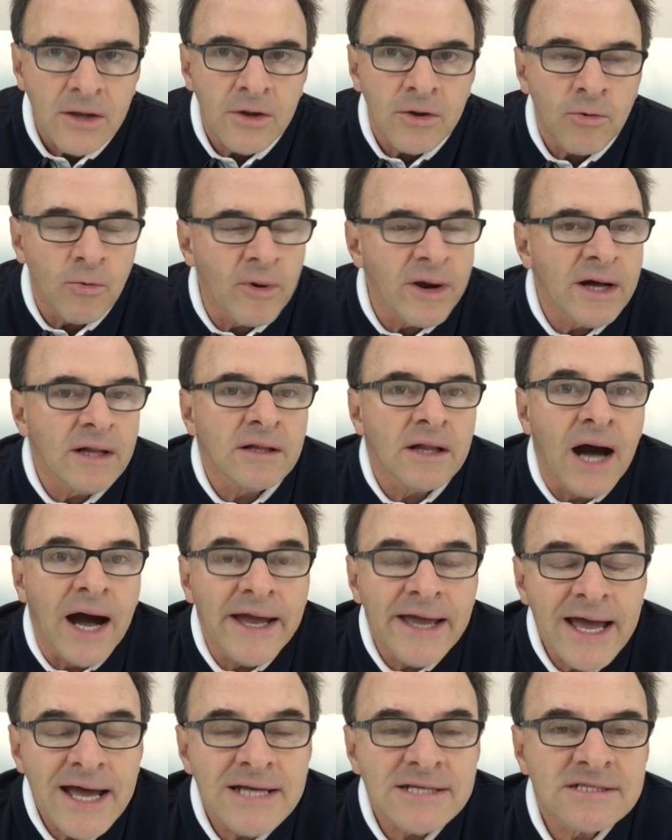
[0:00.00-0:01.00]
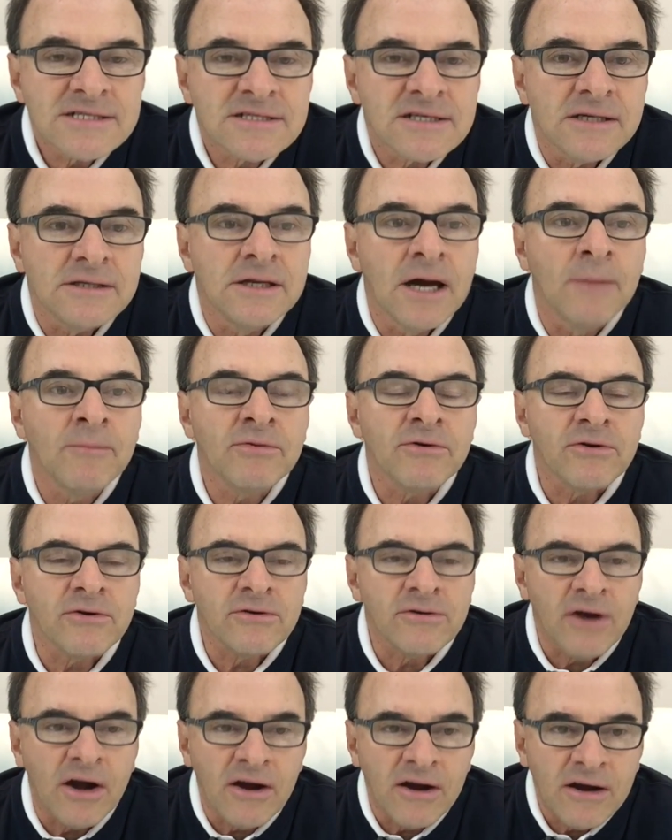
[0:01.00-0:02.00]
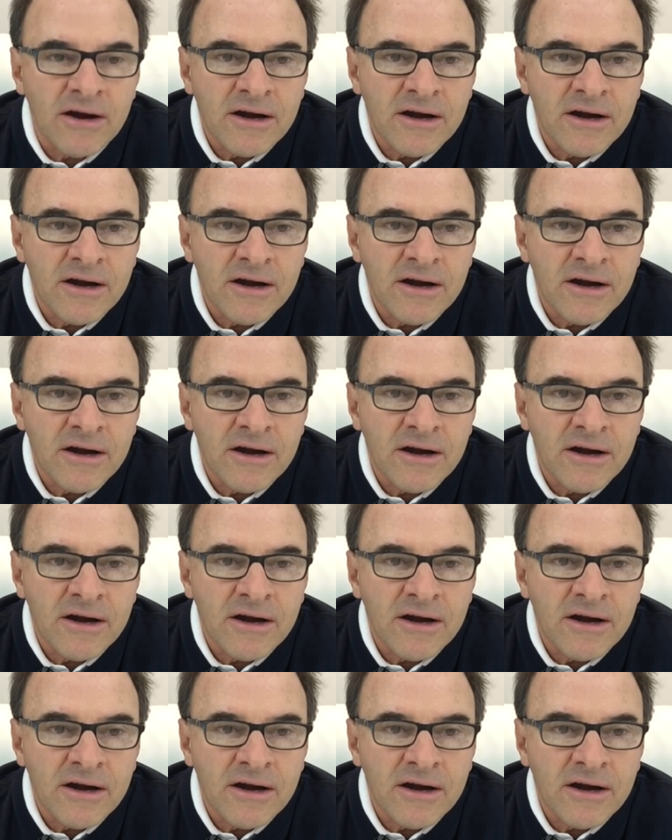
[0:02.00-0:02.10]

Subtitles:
Well, I asked a number